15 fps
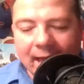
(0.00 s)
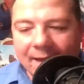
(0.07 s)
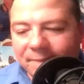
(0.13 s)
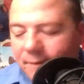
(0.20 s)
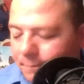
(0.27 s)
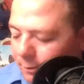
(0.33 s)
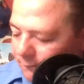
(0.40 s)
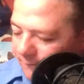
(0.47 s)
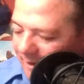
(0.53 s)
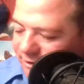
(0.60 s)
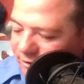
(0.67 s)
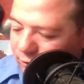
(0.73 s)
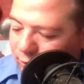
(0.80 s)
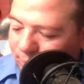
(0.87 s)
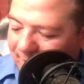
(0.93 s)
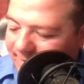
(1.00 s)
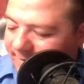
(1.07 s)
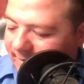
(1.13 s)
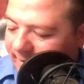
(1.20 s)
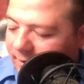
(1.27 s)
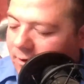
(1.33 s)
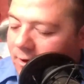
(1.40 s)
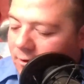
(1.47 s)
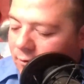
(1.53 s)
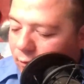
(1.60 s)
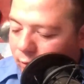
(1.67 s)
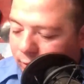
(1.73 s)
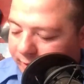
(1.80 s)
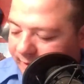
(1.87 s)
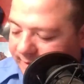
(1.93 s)
every professional wrestling
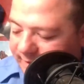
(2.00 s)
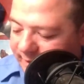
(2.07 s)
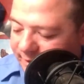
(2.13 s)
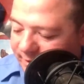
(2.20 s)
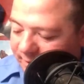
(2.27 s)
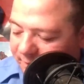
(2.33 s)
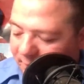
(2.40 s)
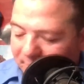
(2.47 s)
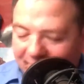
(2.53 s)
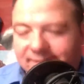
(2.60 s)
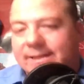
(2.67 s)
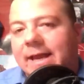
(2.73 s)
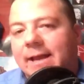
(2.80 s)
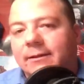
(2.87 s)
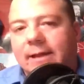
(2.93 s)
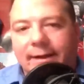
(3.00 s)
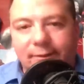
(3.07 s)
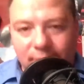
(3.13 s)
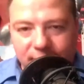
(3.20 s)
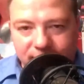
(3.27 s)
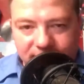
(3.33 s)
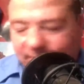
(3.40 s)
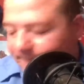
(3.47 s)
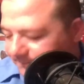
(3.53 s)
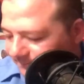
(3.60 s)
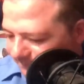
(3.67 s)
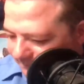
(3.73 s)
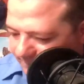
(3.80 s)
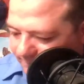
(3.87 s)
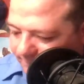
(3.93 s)
organization. If it makes headline news,
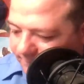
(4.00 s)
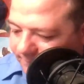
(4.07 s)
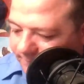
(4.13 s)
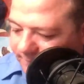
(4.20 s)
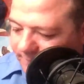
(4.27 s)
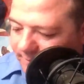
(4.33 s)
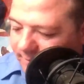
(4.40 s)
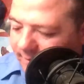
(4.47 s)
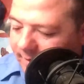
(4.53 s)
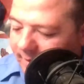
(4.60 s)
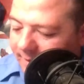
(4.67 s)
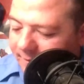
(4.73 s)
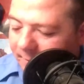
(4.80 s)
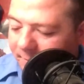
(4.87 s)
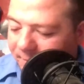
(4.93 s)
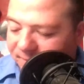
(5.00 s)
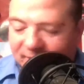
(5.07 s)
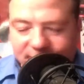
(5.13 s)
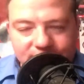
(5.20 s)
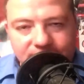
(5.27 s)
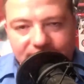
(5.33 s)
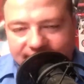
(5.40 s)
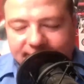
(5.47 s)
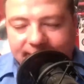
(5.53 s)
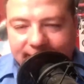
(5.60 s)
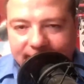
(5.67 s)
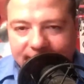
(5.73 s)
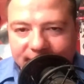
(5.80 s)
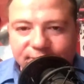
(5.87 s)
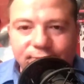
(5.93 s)
in the professional
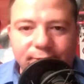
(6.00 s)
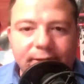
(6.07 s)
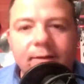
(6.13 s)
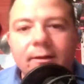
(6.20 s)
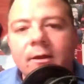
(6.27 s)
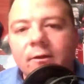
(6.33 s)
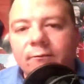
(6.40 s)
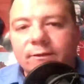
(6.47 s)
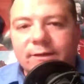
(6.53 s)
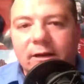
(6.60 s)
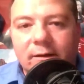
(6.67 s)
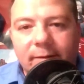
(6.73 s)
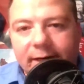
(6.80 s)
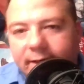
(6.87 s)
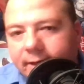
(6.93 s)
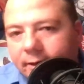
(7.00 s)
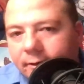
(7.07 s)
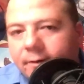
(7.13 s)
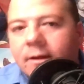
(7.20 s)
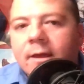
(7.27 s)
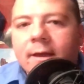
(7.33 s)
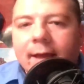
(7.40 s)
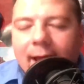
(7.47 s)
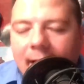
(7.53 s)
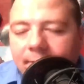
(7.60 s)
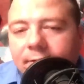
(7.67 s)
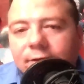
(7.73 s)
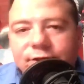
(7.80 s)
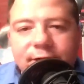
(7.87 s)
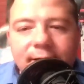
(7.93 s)
wrestling industry. We talk about it here
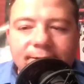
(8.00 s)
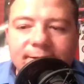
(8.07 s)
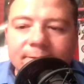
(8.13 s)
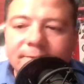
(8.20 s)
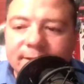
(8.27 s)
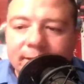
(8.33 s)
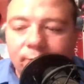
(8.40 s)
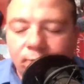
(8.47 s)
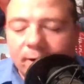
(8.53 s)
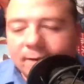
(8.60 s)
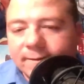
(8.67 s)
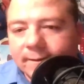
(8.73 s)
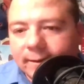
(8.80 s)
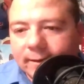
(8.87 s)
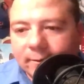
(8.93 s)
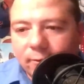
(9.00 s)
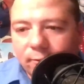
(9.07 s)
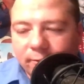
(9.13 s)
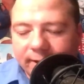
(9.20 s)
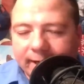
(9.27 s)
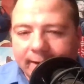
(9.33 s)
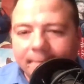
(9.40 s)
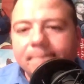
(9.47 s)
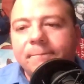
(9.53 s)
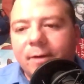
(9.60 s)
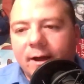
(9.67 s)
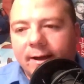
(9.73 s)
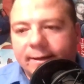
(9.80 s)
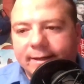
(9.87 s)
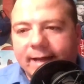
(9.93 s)
at the GSMC Wrestling Laureate
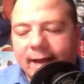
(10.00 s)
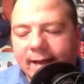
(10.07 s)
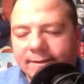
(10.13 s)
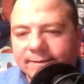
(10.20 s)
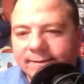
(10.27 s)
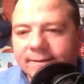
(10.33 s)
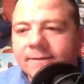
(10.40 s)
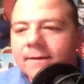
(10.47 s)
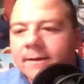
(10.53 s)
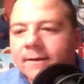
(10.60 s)
podcast,